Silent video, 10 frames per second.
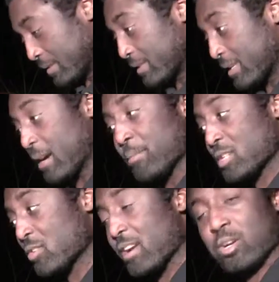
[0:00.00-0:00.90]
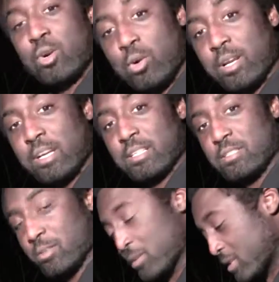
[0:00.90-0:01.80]
Now I'm gonna try the 1/4-inch
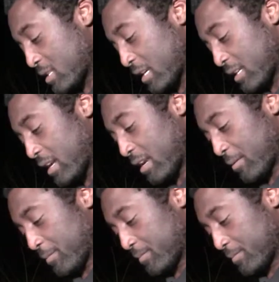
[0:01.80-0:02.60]
so you can check that out.